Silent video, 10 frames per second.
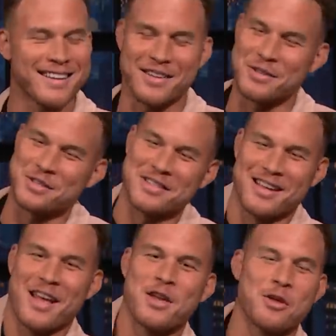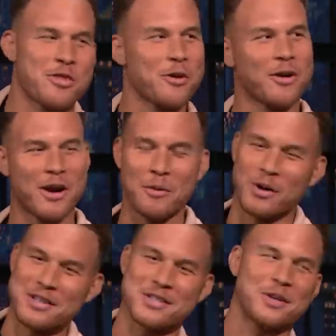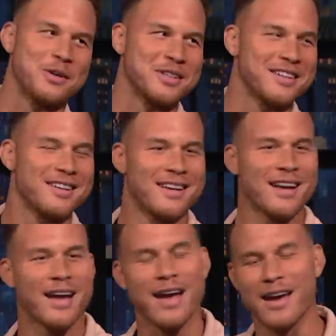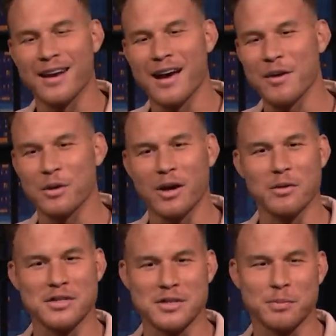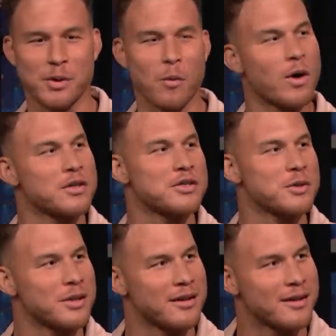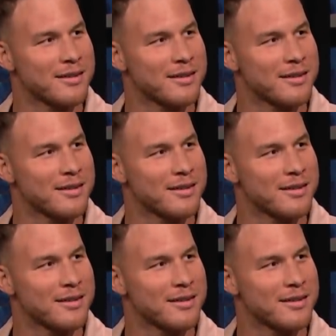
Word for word: okay, and you just you throw it on one shoulder and I would always just put one shoe in there.